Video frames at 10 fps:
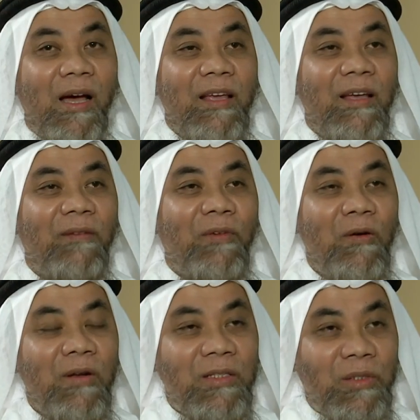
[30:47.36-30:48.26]
I have
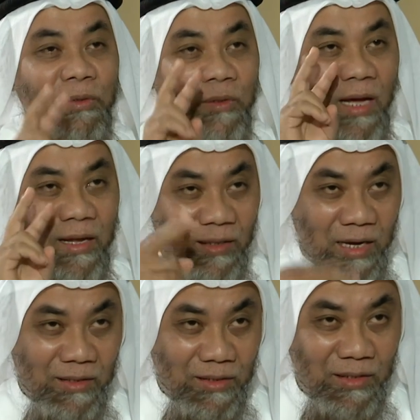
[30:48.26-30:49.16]
only two
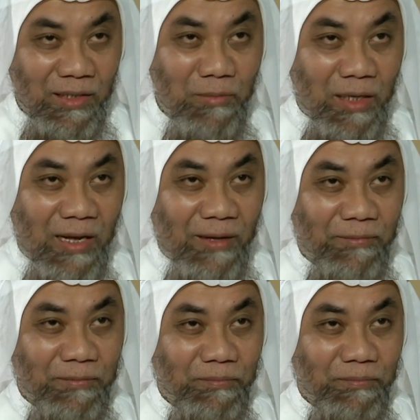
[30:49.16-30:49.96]
guidelines in my life.